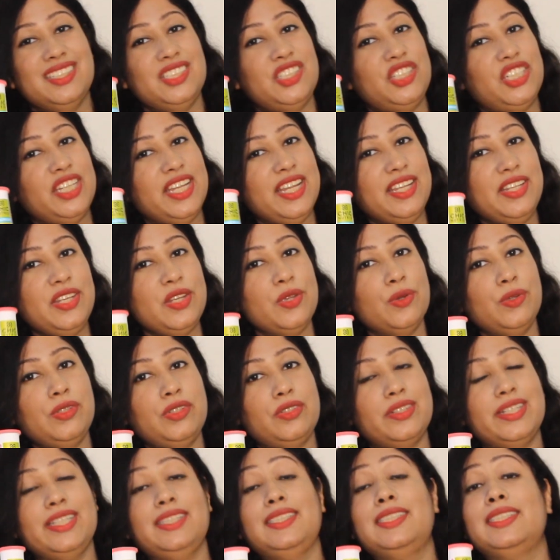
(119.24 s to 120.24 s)

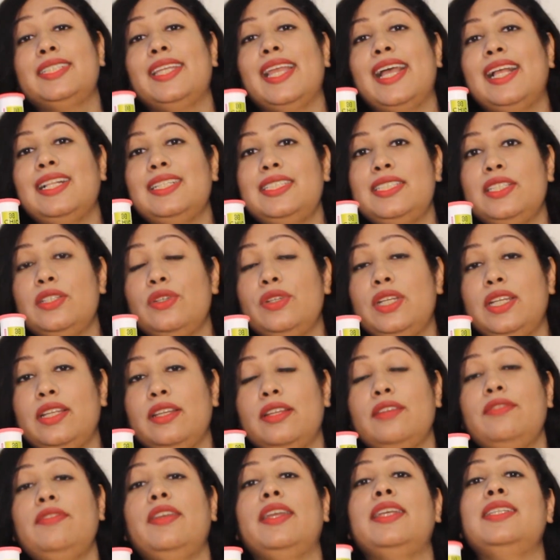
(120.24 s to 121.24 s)
Chicnutrix
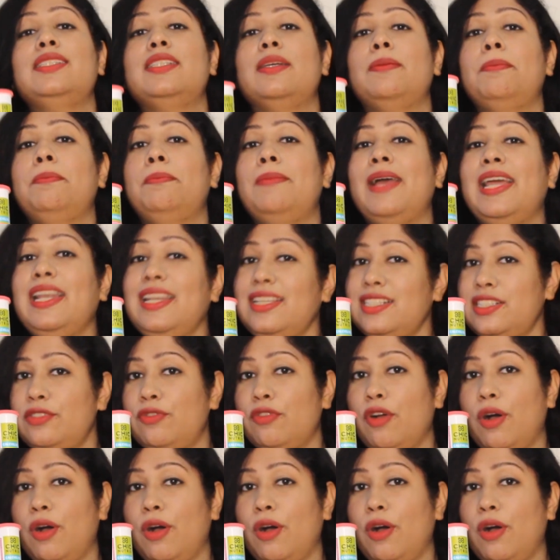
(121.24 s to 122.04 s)
Calciolive is a balanced